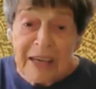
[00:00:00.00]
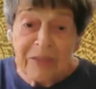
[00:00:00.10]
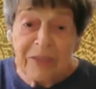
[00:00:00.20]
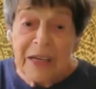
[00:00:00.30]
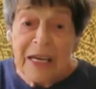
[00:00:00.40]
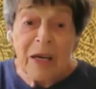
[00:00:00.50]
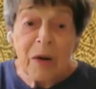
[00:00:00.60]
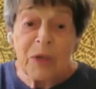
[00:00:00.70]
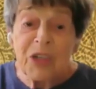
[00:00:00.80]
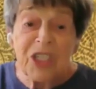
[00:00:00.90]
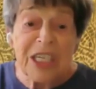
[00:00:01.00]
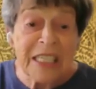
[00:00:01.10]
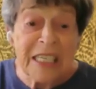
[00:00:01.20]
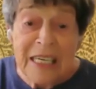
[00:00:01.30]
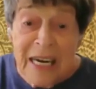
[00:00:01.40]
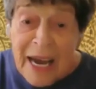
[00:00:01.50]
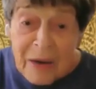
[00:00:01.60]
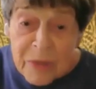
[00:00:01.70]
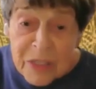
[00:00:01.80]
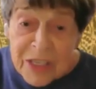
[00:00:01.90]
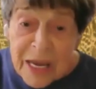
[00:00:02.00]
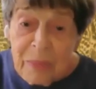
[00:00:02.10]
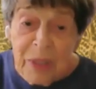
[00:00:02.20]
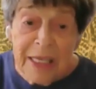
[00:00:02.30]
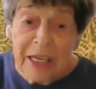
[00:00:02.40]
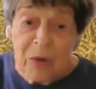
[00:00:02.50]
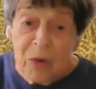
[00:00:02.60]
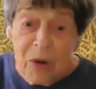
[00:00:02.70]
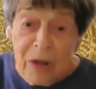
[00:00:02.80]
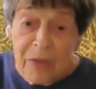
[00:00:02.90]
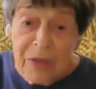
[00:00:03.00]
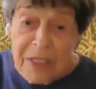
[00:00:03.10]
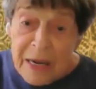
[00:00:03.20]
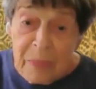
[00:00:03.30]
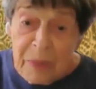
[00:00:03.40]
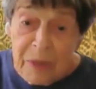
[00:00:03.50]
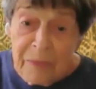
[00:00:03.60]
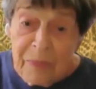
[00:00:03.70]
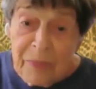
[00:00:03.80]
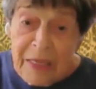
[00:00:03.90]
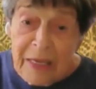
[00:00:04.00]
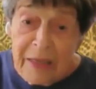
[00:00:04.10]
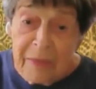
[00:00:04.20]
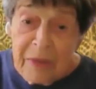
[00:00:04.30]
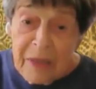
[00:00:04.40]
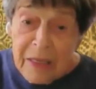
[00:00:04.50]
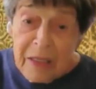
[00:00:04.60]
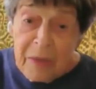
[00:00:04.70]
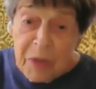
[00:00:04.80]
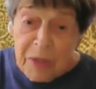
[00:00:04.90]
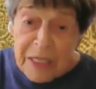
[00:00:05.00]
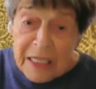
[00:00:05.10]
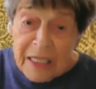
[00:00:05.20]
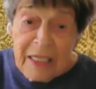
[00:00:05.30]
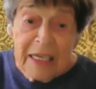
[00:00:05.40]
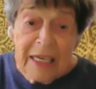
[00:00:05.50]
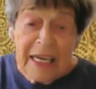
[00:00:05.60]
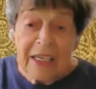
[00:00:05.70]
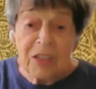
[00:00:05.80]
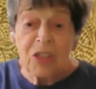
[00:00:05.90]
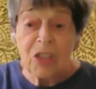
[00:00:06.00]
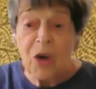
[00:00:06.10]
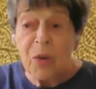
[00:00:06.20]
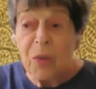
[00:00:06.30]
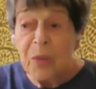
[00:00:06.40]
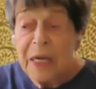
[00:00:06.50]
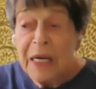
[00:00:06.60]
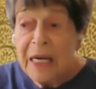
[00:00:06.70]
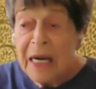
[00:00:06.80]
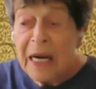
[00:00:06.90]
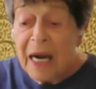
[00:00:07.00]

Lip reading: of life which did not resemble at all the temple community. And so